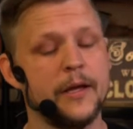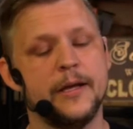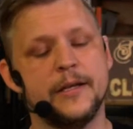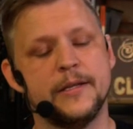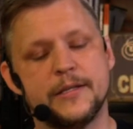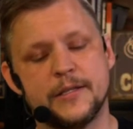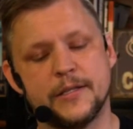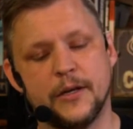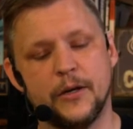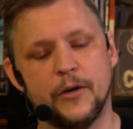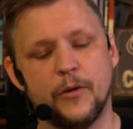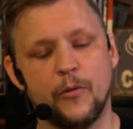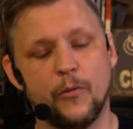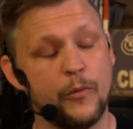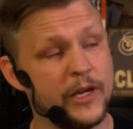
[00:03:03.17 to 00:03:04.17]

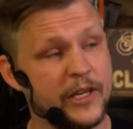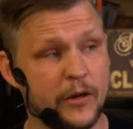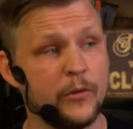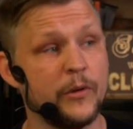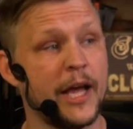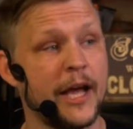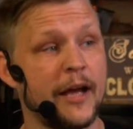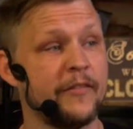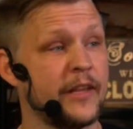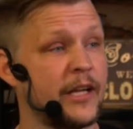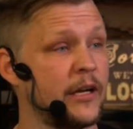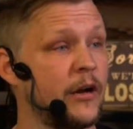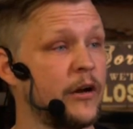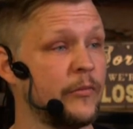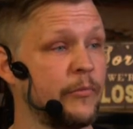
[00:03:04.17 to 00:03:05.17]
So we don't have that
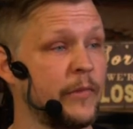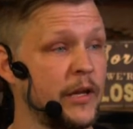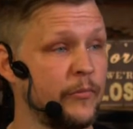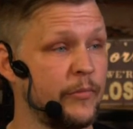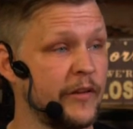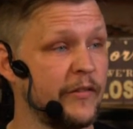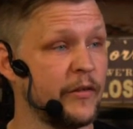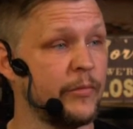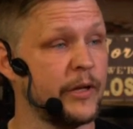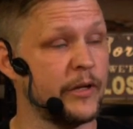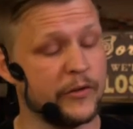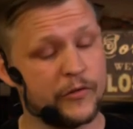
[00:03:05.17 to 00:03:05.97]
in PvP.